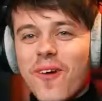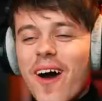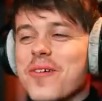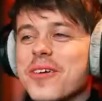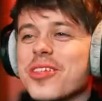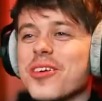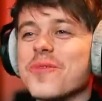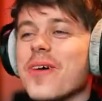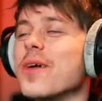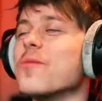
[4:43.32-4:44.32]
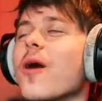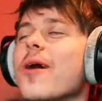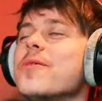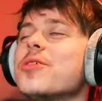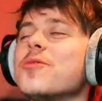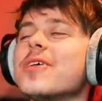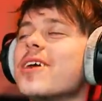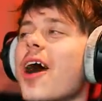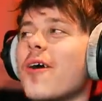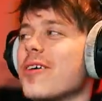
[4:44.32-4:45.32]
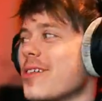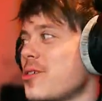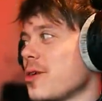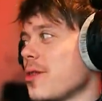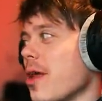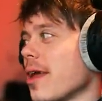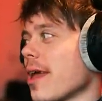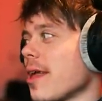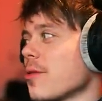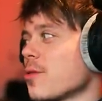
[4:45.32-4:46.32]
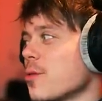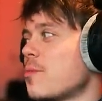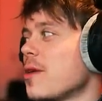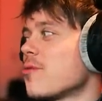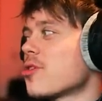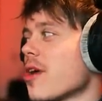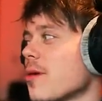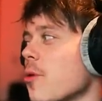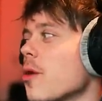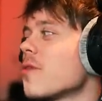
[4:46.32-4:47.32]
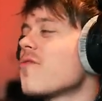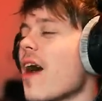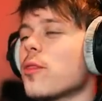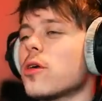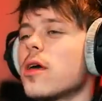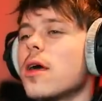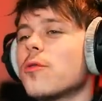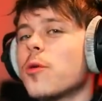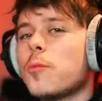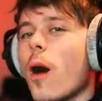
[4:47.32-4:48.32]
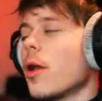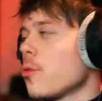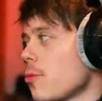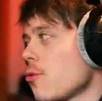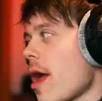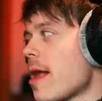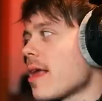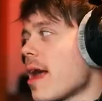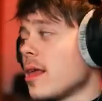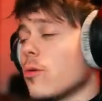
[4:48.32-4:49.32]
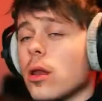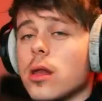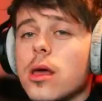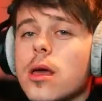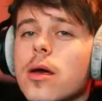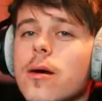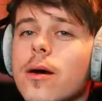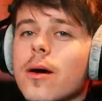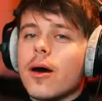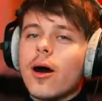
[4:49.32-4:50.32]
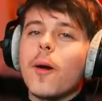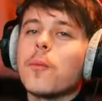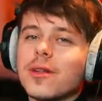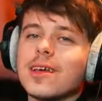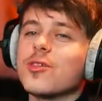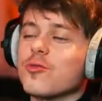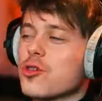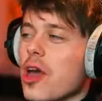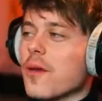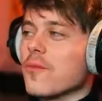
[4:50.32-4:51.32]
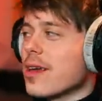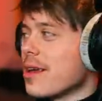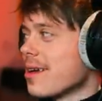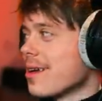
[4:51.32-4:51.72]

Why would you encourage, like, to be rejected? The fact that the button went red and he went, oh, please reject me.